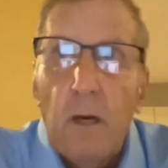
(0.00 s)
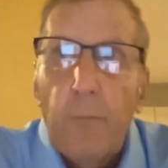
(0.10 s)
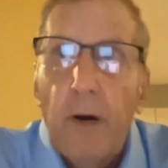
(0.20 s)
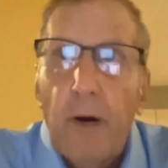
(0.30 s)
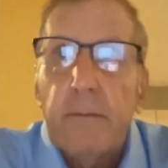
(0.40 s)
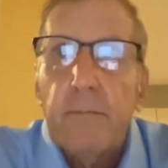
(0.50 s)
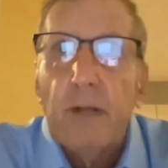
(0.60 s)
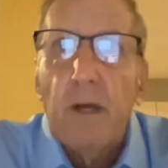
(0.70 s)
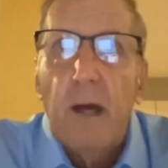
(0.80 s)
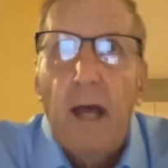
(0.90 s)
But
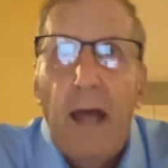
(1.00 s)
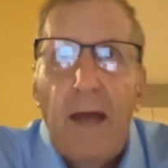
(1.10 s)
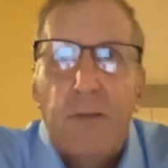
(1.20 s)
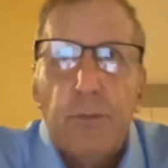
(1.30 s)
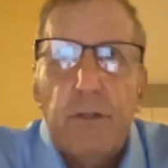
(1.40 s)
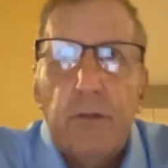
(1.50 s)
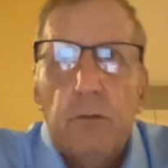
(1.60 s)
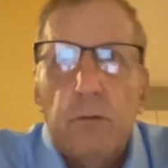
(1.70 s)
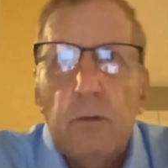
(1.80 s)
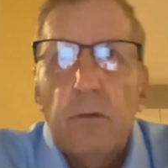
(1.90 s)
as we
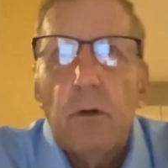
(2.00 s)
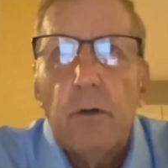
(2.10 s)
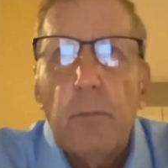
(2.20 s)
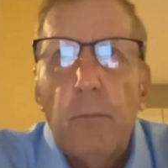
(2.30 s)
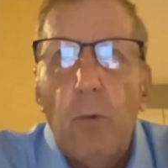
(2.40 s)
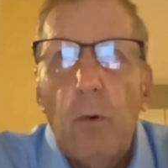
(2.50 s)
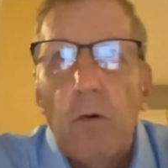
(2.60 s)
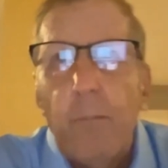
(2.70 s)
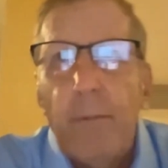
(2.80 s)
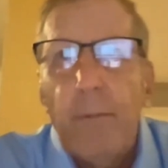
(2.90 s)
learned more
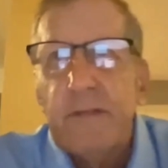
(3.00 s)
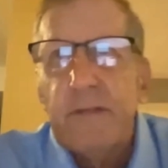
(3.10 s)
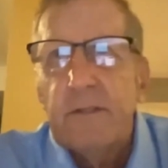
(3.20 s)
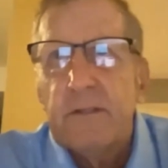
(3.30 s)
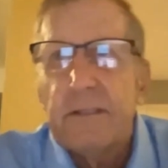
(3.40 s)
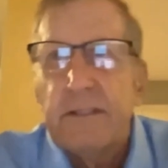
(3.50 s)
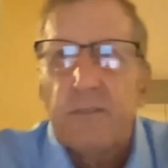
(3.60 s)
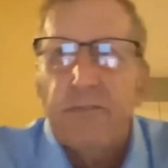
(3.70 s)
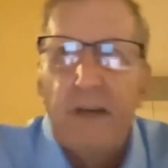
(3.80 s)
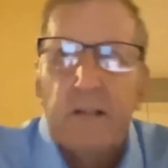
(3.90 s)
about this
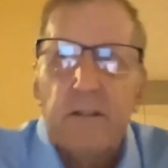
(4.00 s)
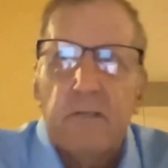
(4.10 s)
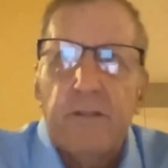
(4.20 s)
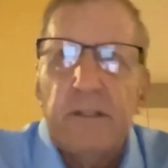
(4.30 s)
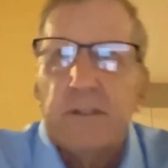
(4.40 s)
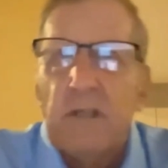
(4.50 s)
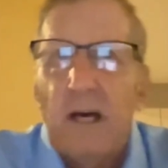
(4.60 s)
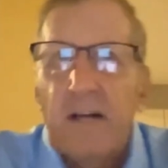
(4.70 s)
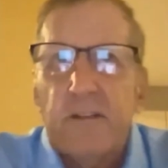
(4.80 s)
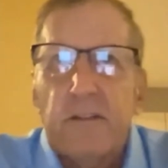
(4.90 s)
affective and these
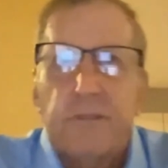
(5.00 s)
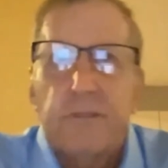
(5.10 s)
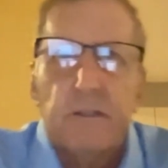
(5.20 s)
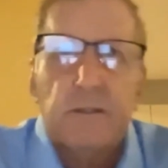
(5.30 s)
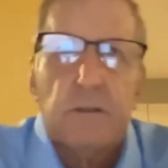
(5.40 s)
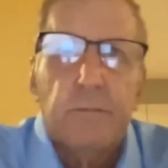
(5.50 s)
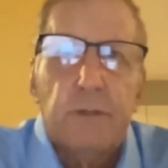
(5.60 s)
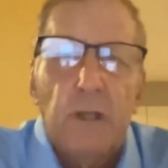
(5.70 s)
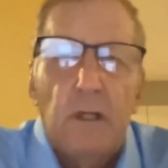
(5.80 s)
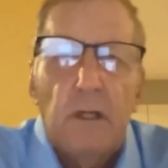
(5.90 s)
cognitive systems,
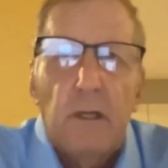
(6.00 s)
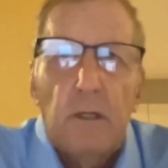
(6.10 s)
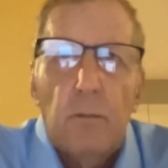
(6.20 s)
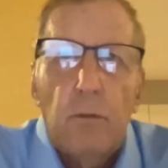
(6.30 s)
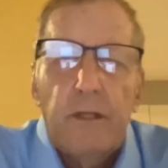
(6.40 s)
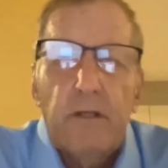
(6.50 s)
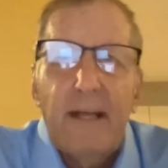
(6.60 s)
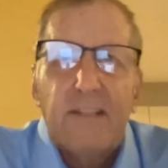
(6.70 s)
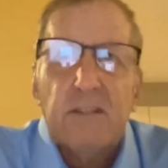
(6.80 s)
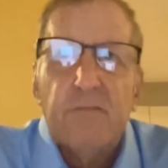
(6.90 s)
we could
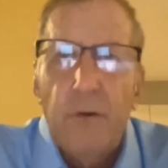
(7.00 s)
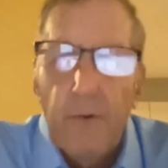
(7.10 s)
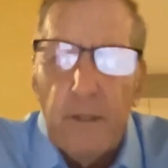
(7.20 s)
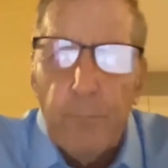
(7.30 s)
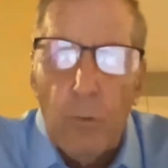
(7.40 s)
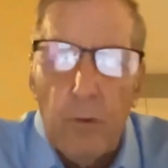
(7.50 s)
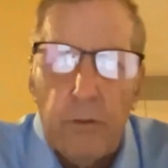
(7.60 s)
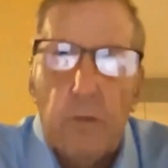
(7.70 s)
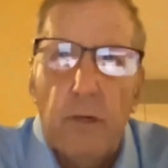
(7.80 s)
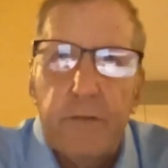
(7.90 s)
ask a very
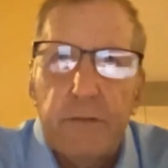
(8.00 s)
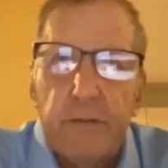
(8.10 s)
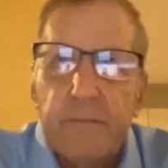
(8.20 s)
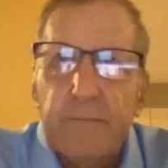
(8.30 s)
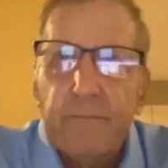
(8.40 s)
important question.